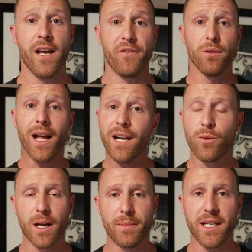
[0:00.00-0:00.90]
If you like
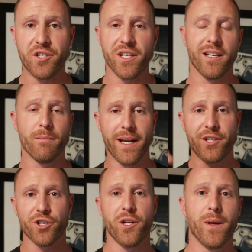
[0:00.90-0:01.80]
what I'm teaching here,
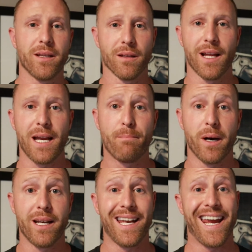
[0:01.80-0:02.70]
make sure you hit the like
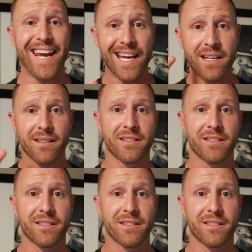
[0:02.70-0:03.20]
button and